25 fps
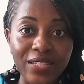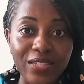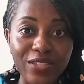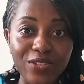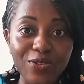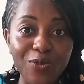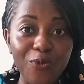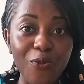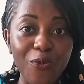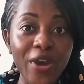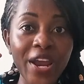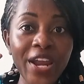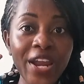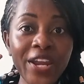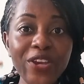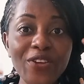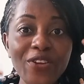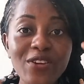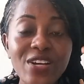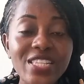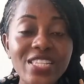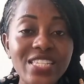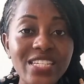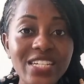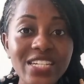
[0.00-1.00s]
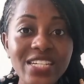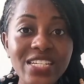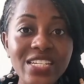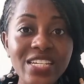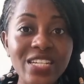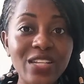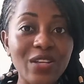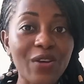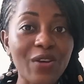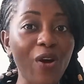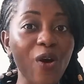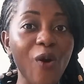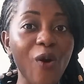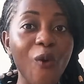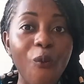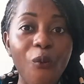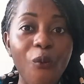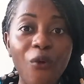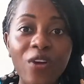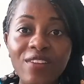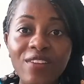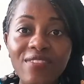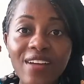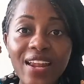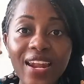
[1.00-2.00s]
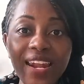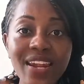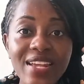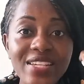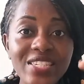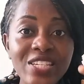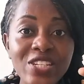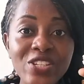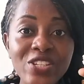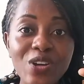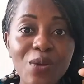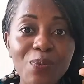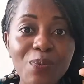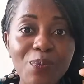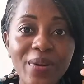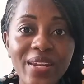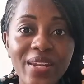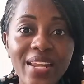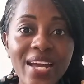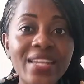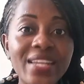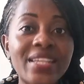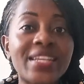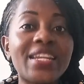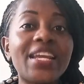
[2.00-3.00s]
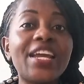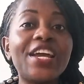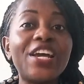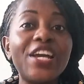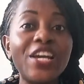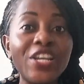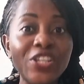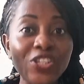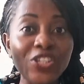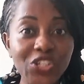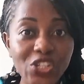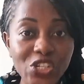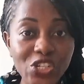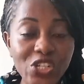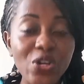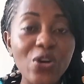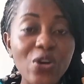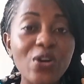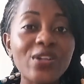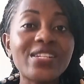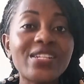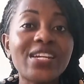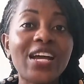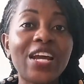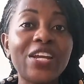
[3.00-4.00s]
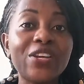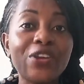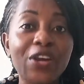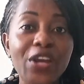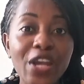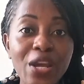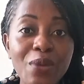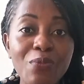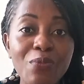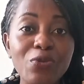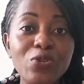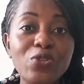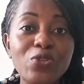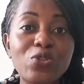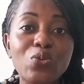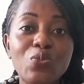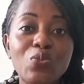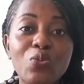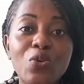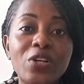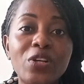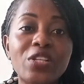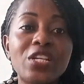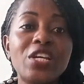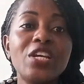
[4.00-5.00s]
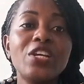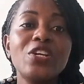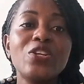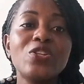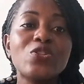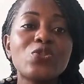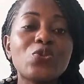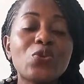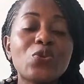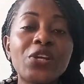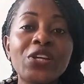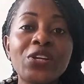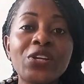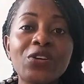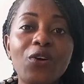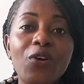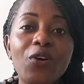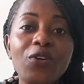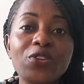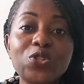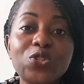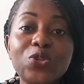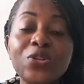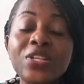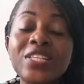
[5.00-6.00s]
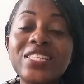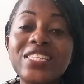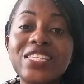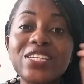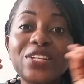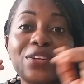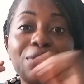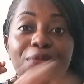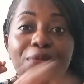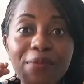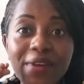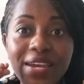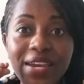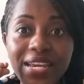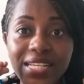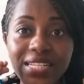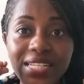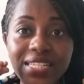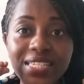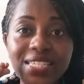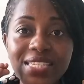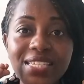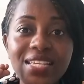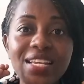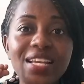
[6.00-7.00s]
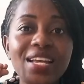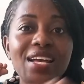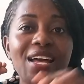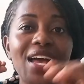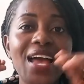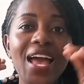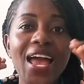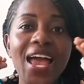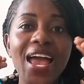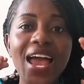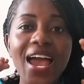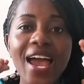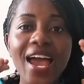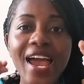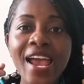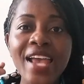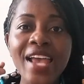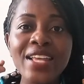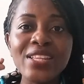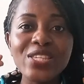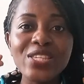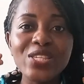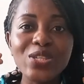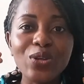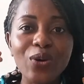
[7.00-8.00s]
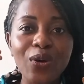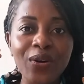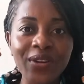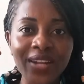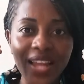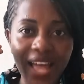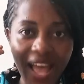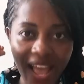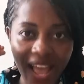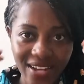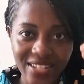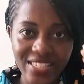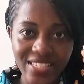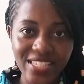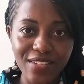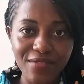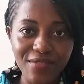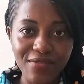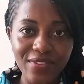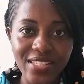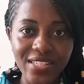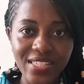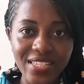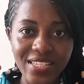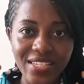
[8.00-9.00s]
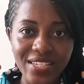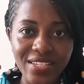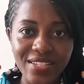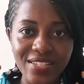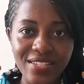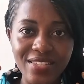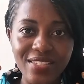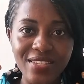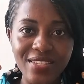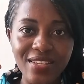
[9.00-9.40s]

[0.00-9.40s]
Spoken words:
So when you are teaching, whatever lesson you're planning, ensure that you're able to integrate hands-on activities.